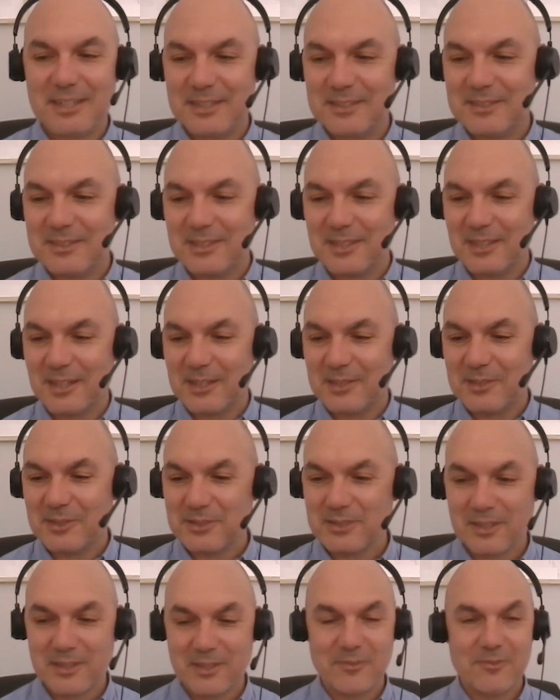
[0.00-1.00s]
it's as you
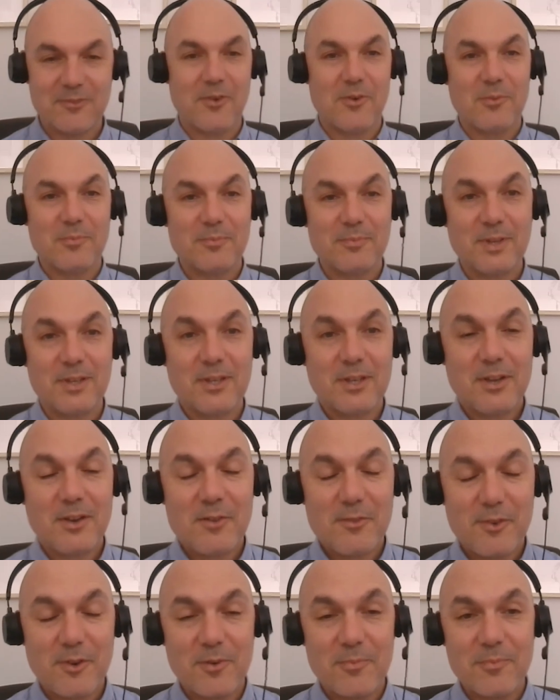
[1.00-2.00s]
said, the form
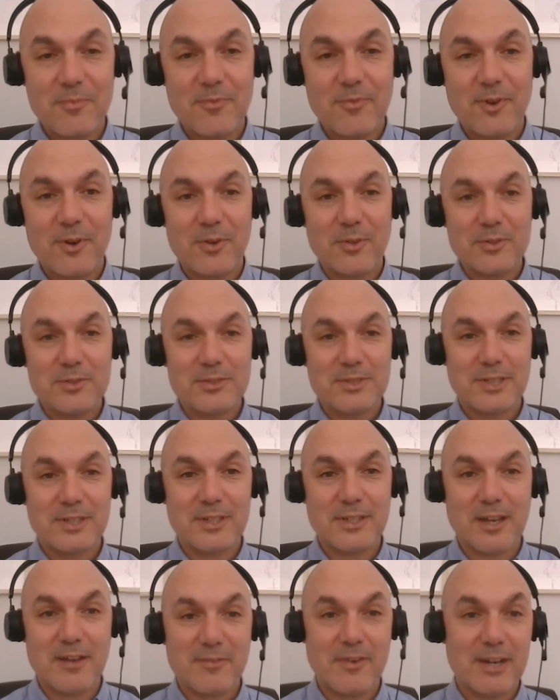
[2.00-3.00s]
follows
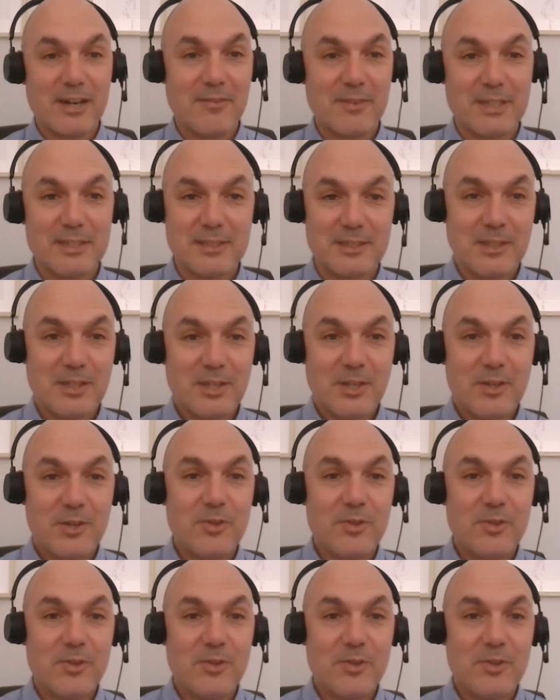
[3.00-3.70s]
availability.